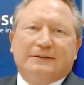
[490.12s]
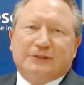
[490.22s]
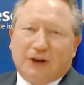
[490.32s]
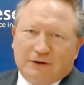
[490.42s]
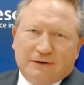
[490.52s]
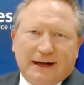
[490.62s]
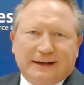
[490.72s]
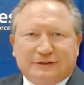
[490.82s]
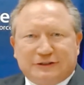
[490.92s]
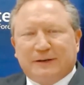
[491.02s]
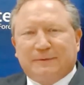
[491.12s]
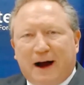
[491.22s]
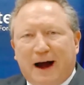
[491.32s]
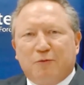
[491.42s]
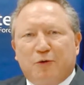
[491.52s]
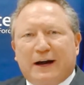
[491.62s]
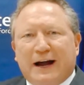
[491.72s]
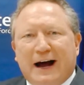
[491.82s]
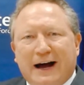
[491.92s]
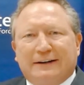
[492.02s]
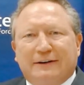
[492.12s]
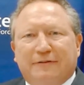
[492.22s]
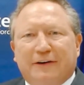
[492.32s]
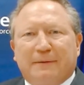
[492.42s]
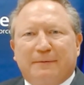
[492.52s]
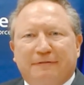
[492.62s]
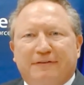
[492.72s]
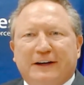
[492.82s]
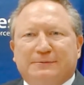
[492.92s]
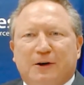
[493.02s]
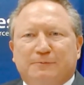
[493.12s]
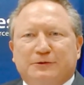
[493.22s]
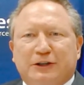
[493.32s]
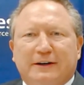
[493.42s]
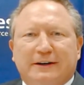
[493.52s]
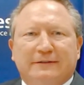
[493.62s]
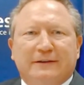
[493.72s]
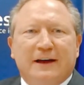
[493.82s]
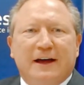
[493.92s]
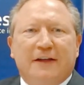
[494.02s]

So, ladies and gentlemen, I'm working hard to develop investment opportunities